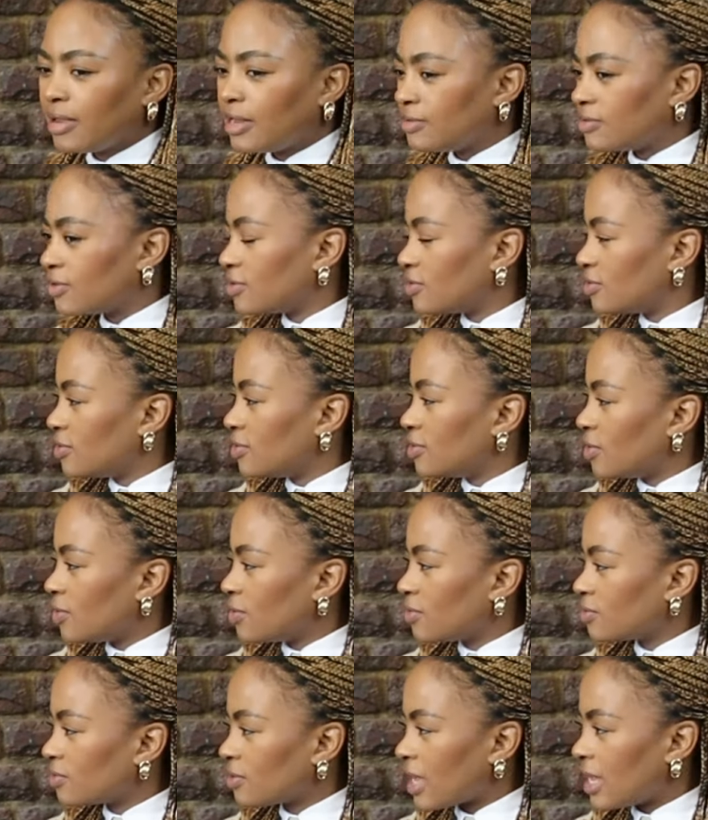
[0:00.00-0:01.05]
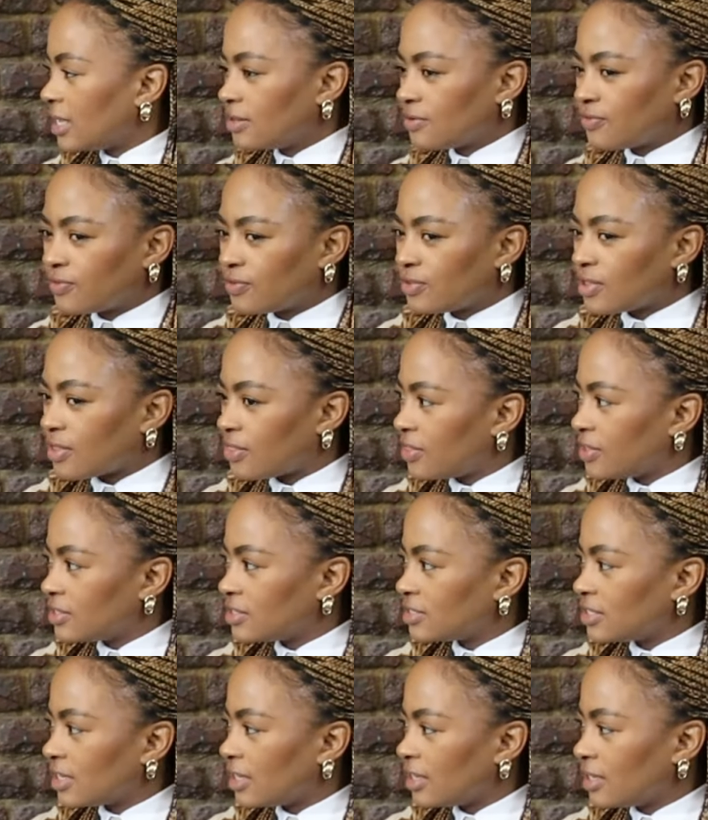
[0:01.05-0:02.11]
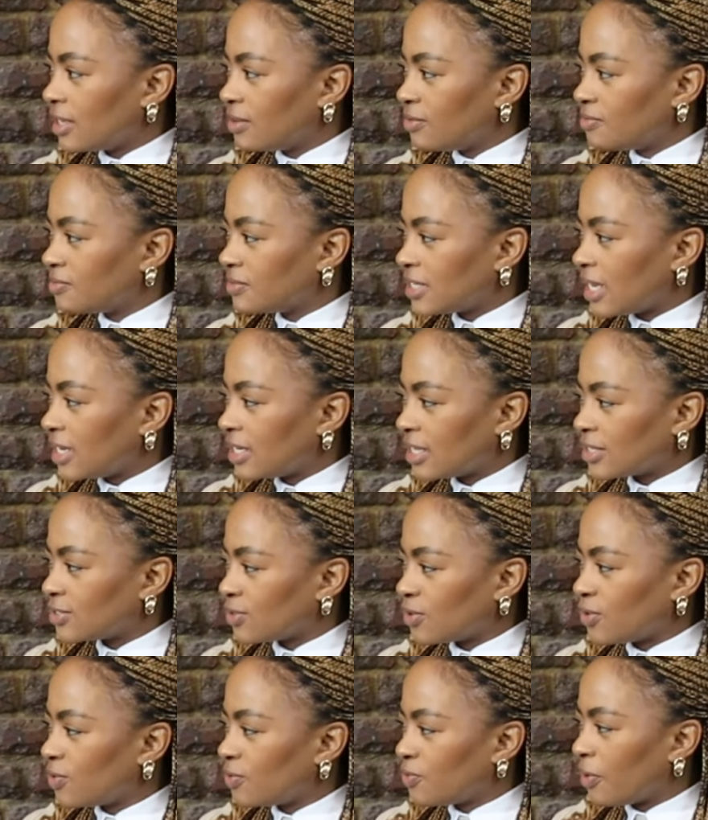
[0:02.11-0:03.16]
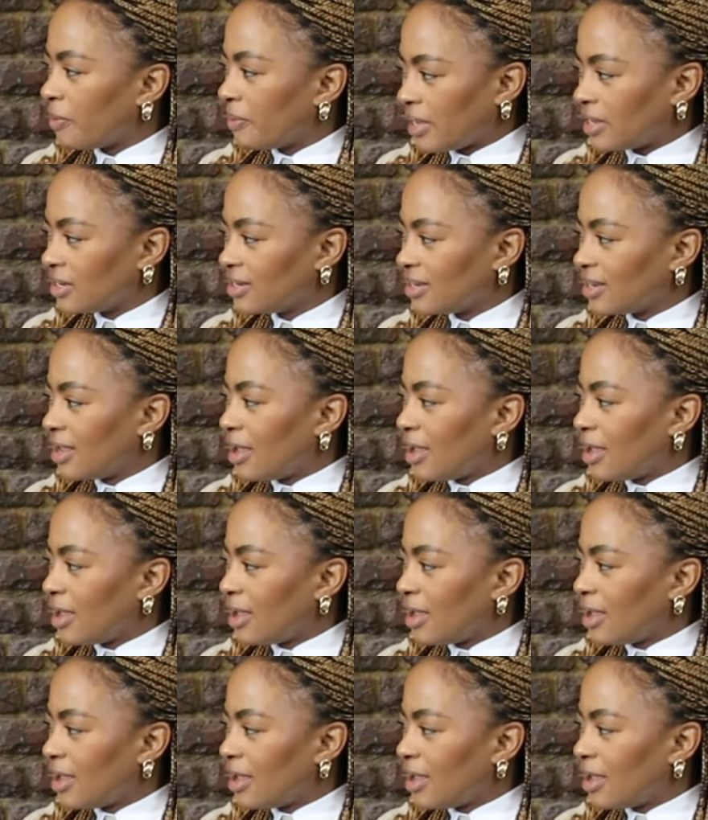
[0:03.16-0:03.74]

might you know cut it for the Thursday yeah, tandas or yeah, women,